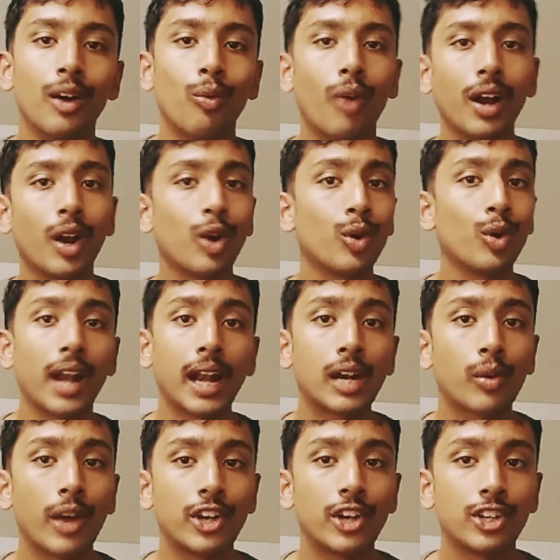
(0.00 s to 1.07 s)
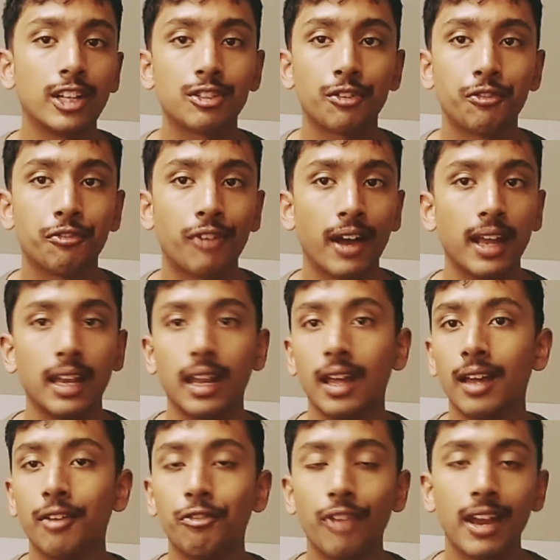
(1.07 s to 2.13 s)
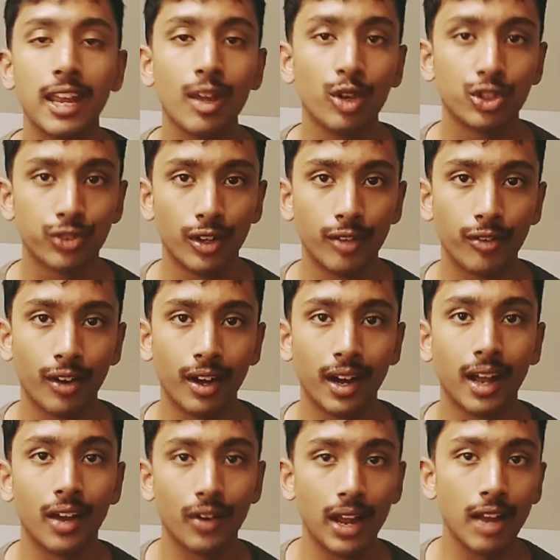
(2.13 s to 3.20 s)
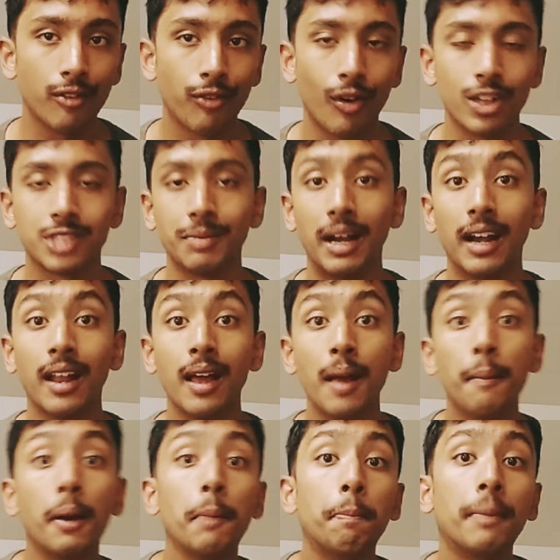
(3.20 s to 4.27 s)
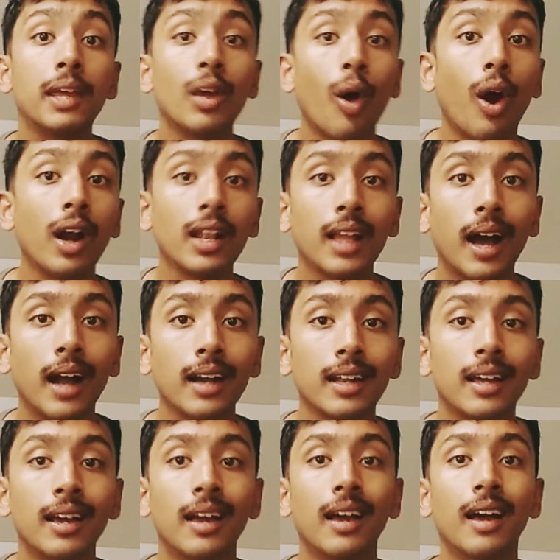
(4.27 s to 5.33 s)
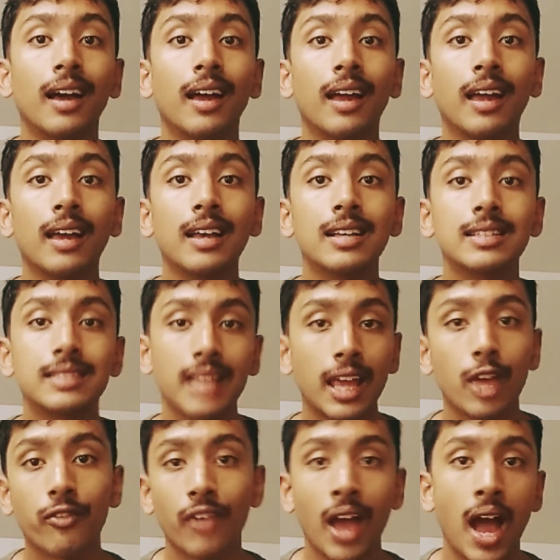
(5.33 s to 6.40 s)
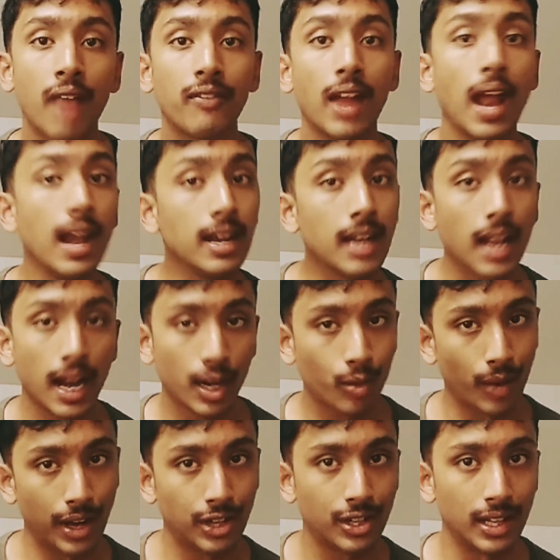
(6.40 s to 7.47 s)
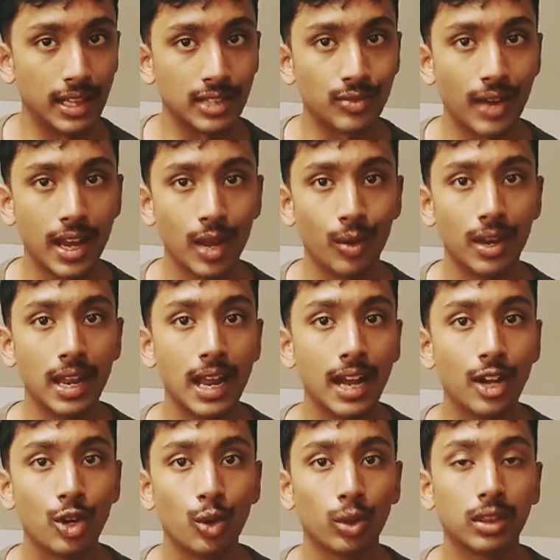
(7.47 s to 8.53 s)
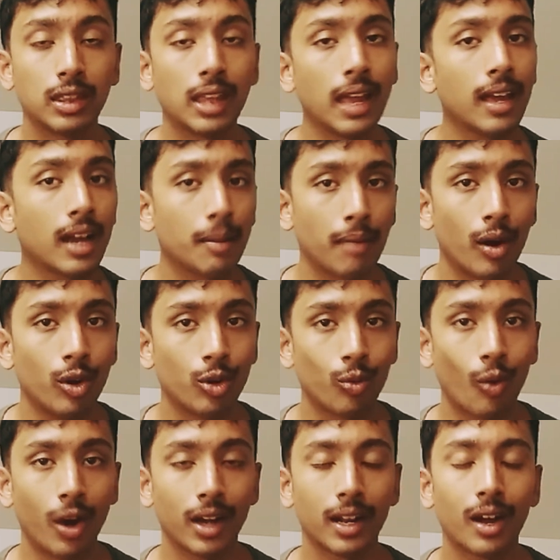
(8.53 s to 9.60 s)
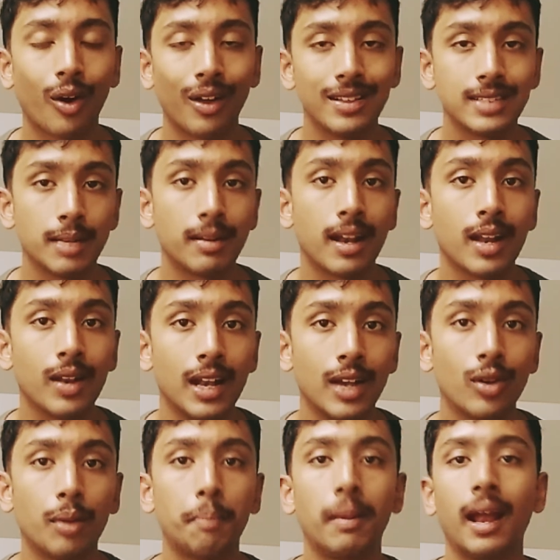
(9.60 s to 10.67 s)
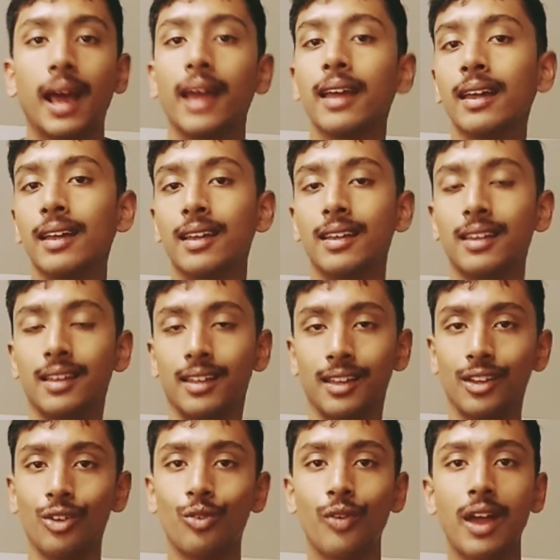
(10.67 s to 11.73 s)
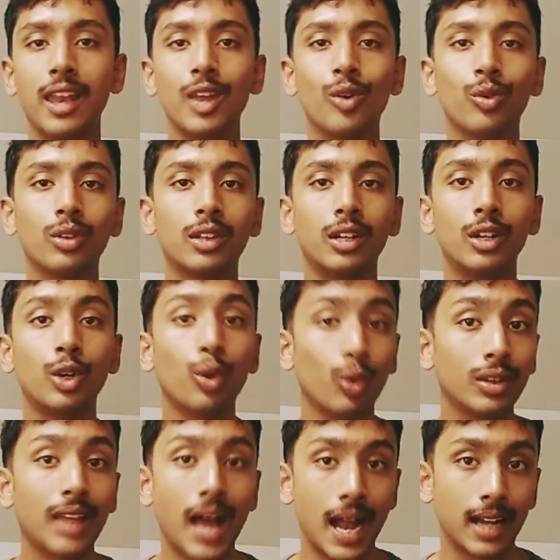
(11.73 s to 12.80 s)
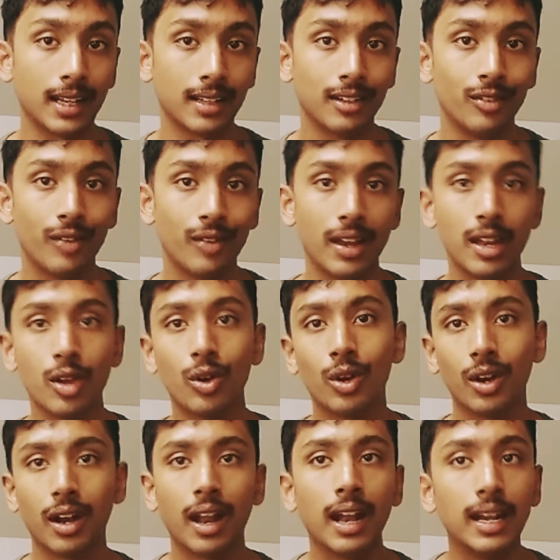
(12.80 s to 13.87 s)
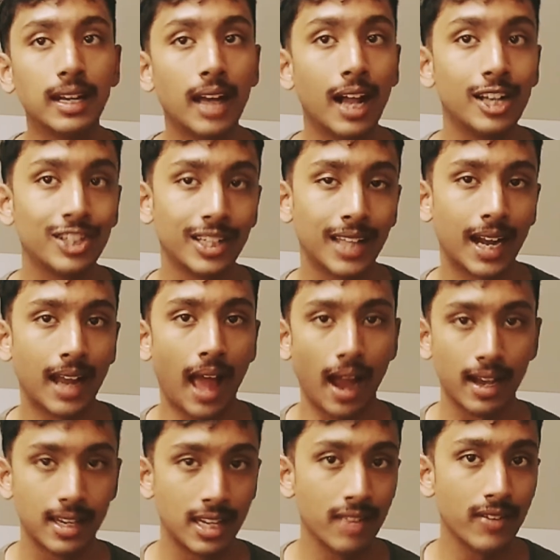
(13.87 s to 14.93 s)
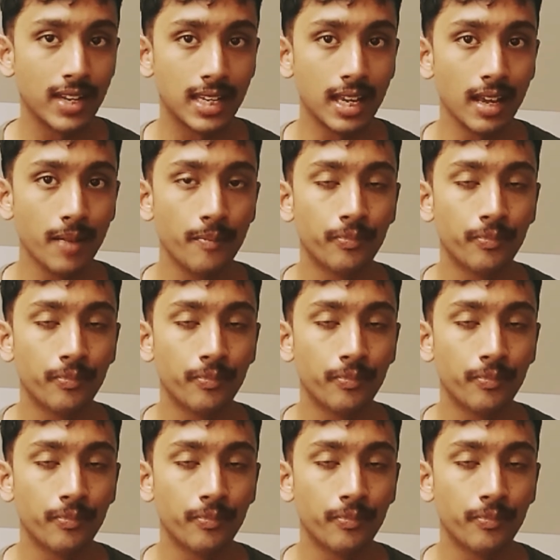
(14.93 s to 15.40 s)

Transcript: 1 or 2 direct questions, fine, very useful for reinforcement. But beyond that, say if you have indirect questions where you need to think about what concept that you need to apply, when you do that, when you indulge in that activity,